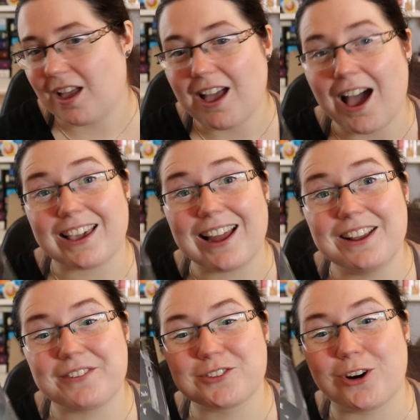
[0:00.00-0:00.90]
I can't
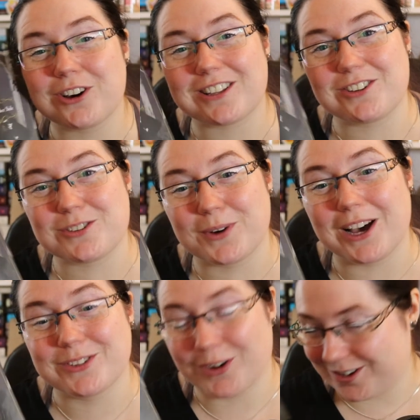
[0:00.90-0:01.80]
even talk because I just
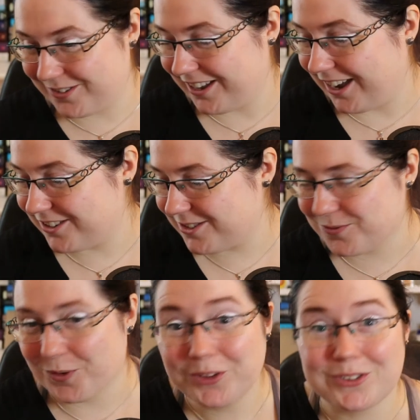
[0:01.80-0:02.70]
want
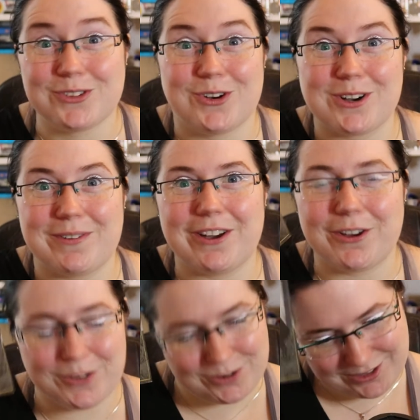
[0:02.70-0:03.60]
to talk about how
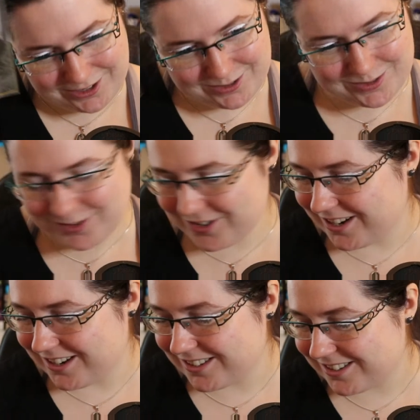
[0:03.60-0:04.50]
good this story
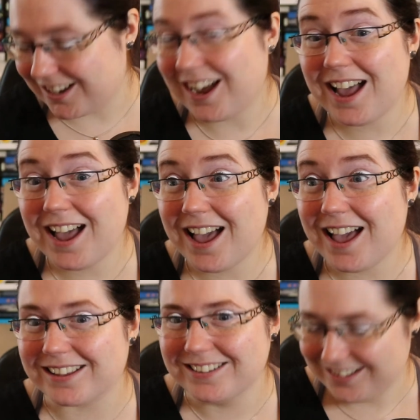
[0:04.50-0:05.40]
is.
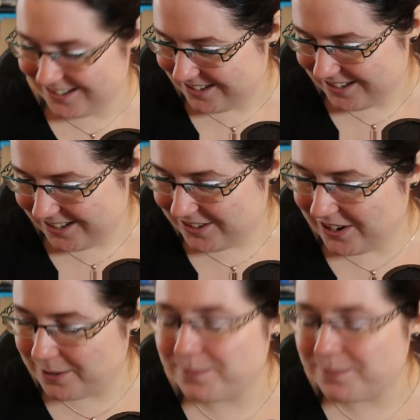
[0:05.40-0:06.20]
Right.